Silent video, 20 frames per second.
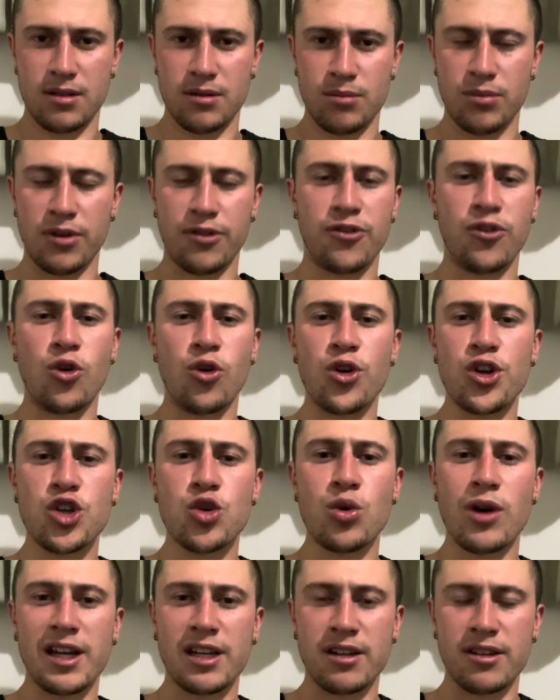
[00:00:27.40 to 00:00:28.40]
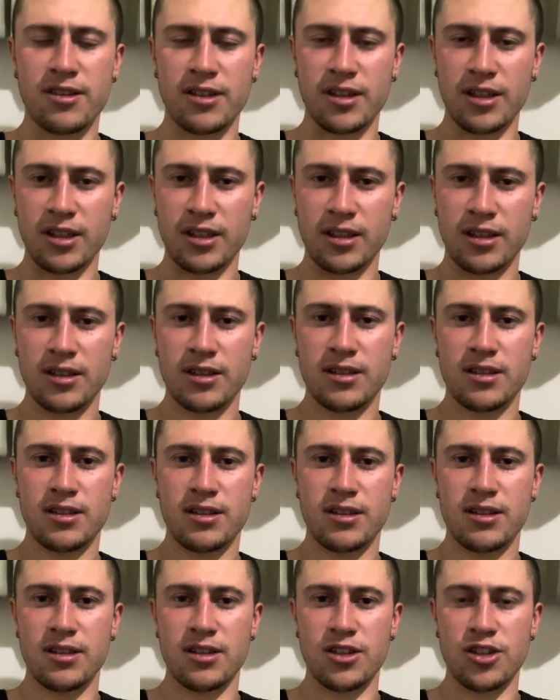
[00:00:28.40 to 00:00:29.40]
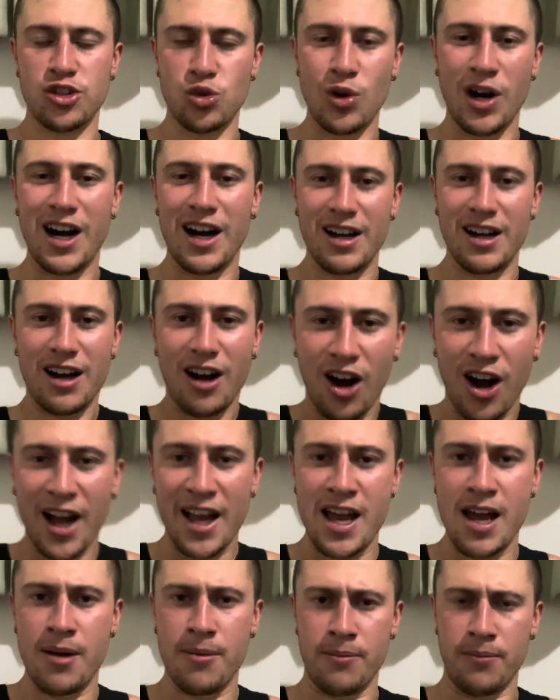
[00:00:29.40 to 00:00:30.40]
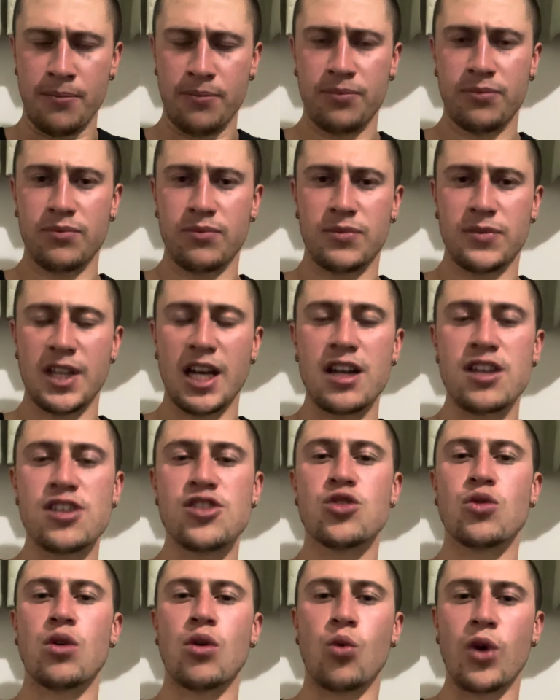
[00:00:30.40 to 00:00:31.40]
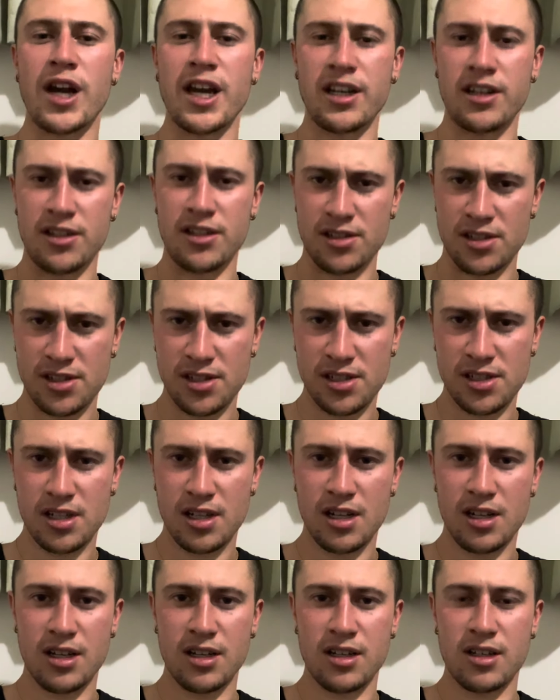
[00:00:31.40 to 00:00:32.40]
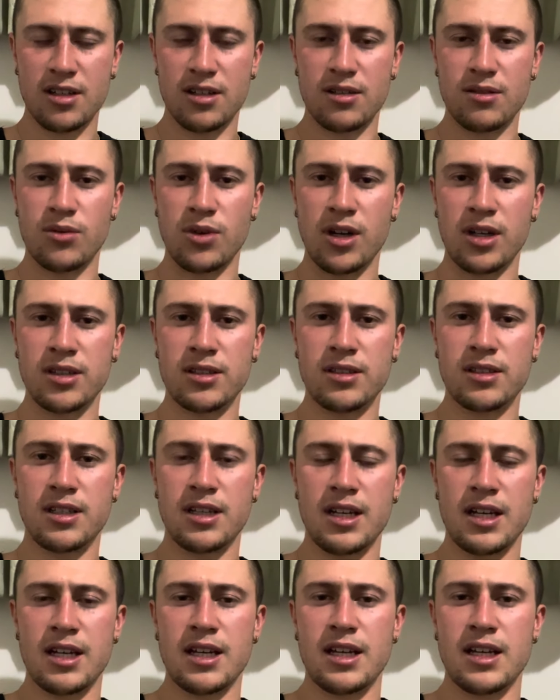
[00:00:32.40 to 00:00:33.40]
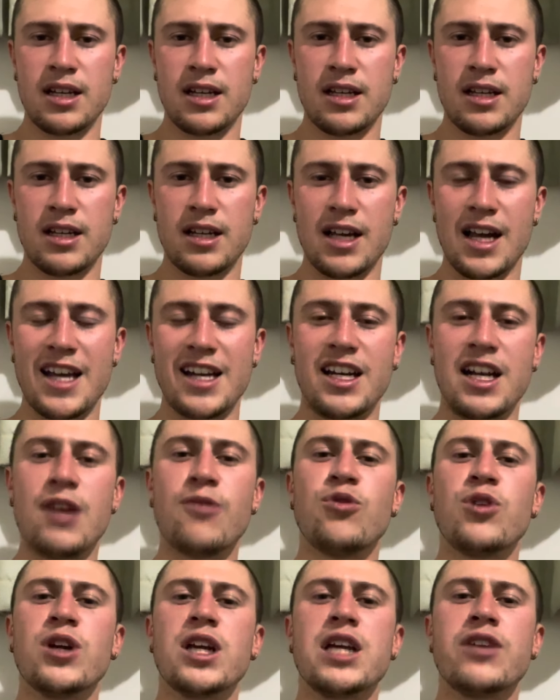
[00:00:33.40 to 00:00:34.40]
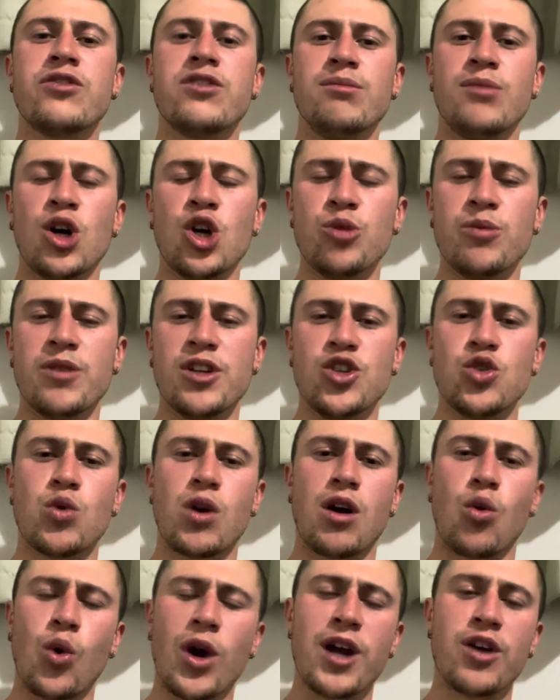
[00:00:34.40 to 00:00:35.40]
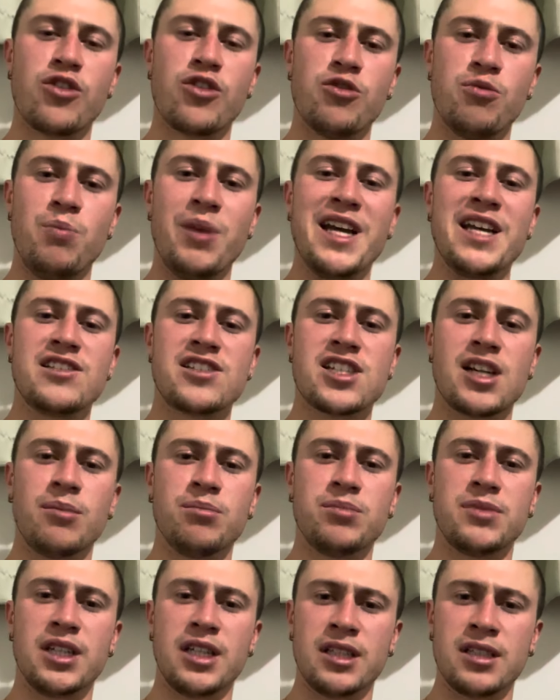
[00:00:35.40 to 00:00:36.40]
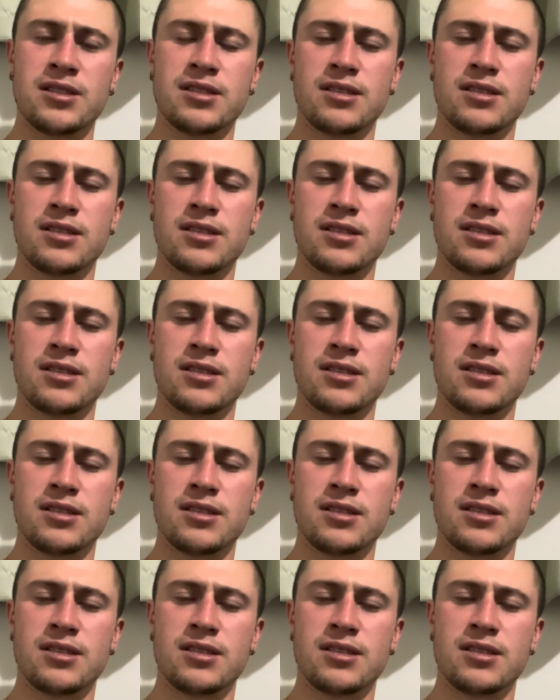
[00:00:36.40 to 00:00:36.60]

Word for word: Before you were anything, you are I am. That is your awareness, right? And in every given moment, you are aware of being something.